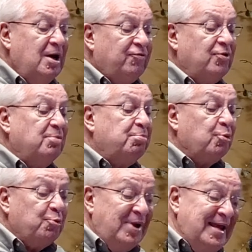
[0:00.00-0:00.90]
for the
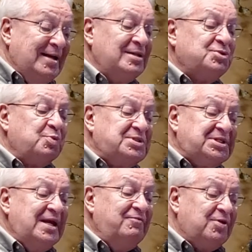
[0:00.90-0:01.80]
Bereans
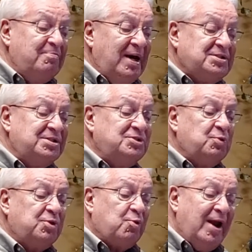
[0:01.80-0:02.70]
received the message
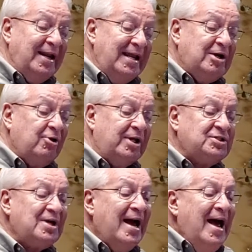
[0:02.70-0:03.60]
with great
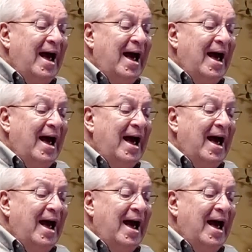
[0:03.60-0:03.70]
eagerness,